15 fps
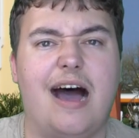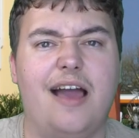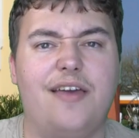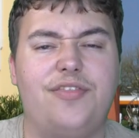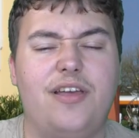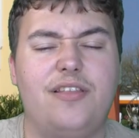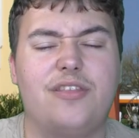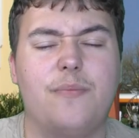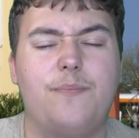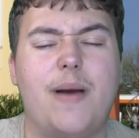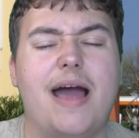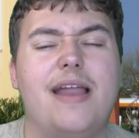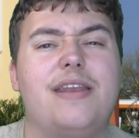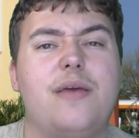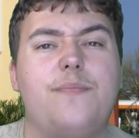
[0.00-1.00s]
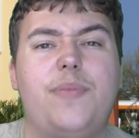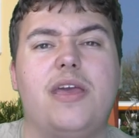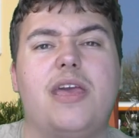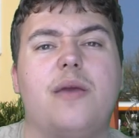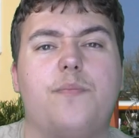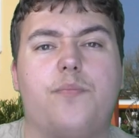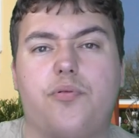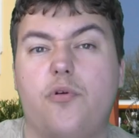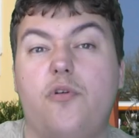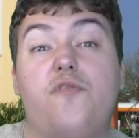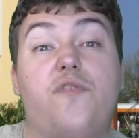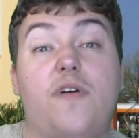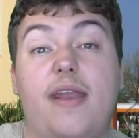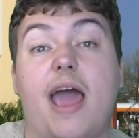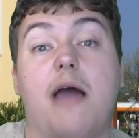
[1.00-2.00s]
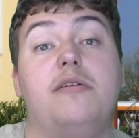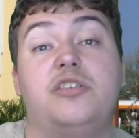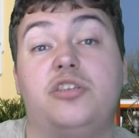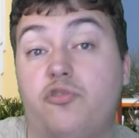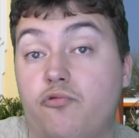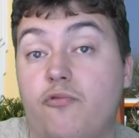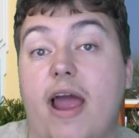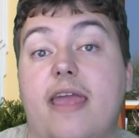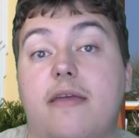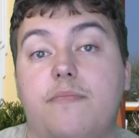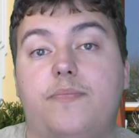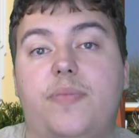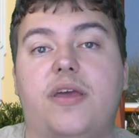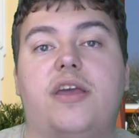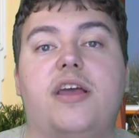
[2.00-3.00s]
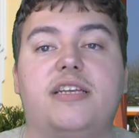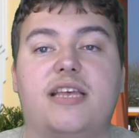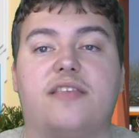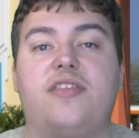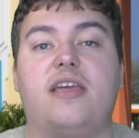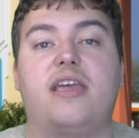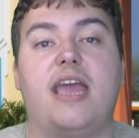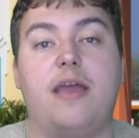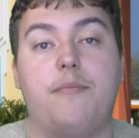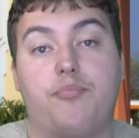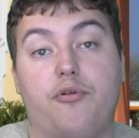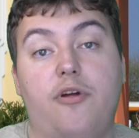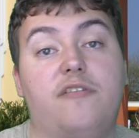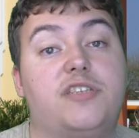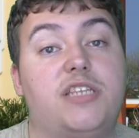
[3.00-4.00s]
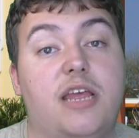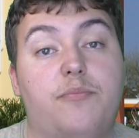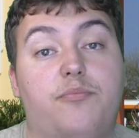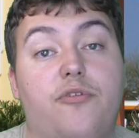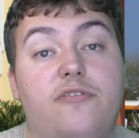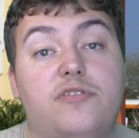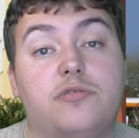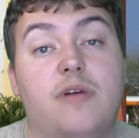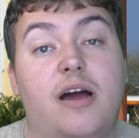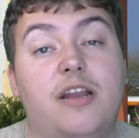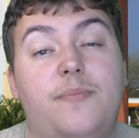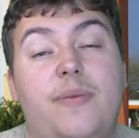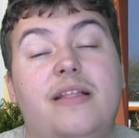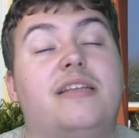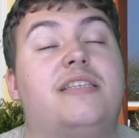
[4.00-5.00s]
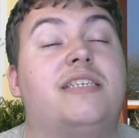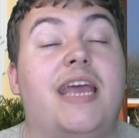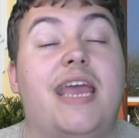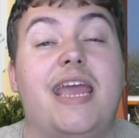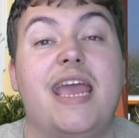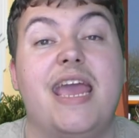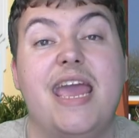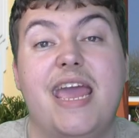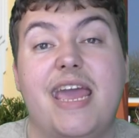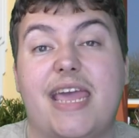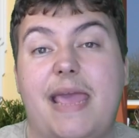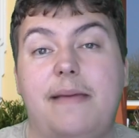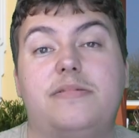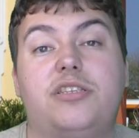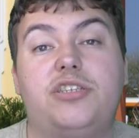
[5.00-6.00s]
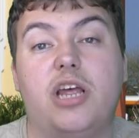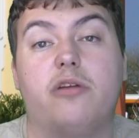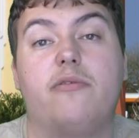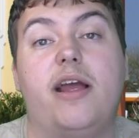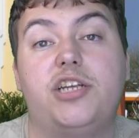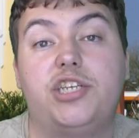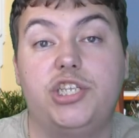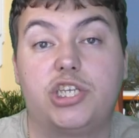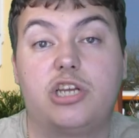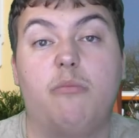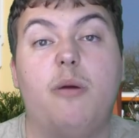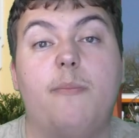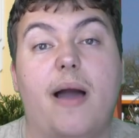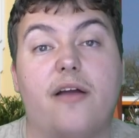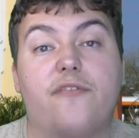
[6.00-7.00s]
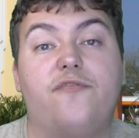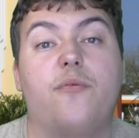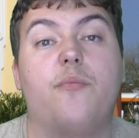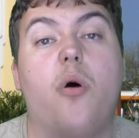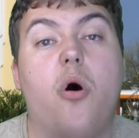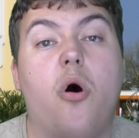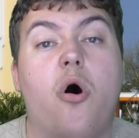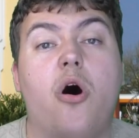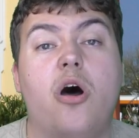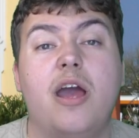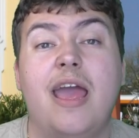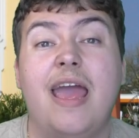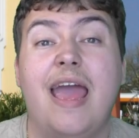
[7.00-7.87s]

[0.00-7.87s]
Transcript: I think the Bandit being improved for now is great because I think it improves improves the rideability, keeps the generations coming back for more,